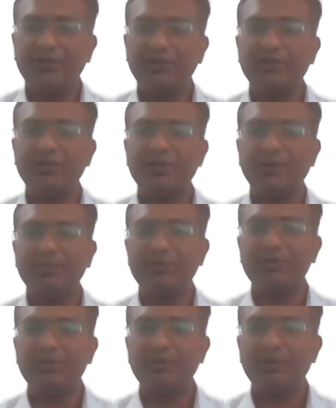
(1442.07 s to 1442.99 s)

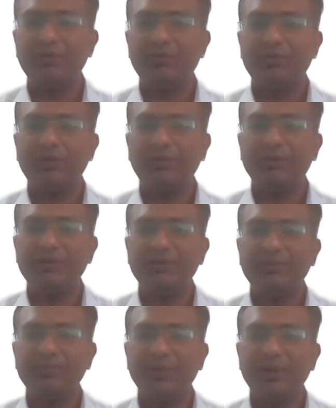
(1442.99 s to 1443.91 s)
systems, from a
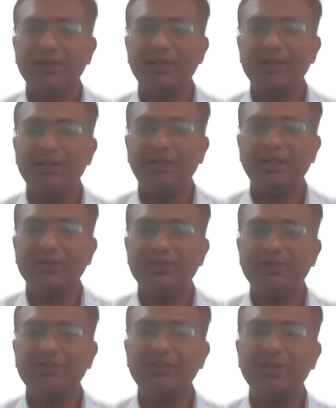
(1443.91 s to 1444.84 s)
simple heat
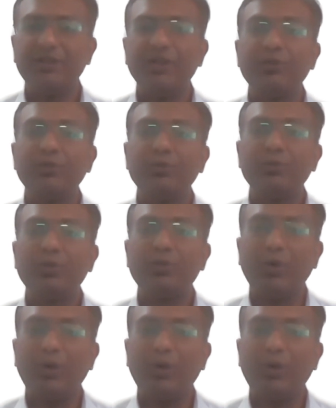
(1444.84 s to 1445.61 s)
exchanger to a